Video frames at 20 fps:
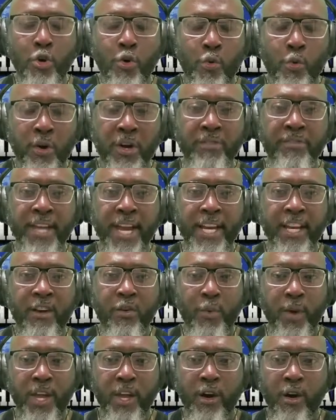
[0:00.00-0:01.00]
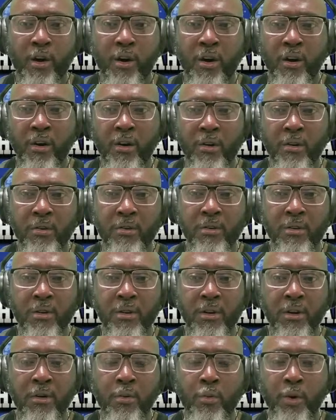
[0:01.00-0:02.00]
one thing that we
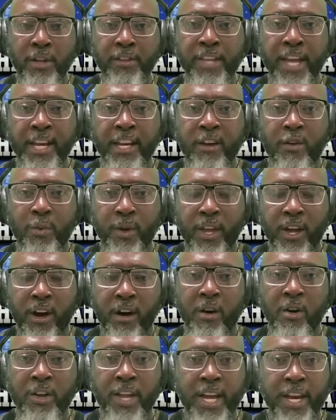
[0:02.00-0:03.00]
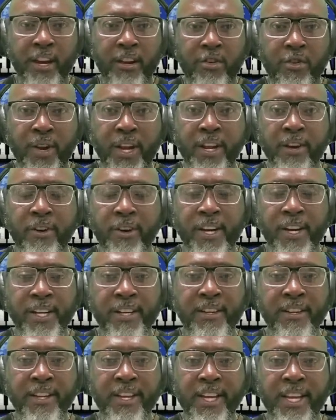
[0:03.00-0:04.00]
all, one thing that we all can agree
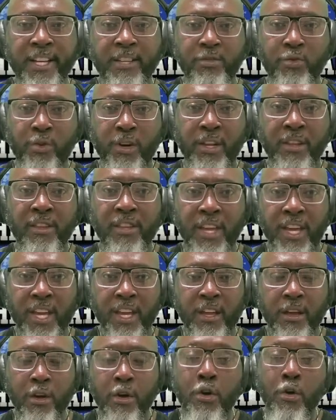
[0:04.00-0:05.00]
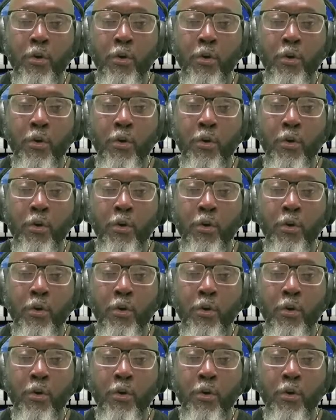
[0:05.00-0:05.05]
on is one thing: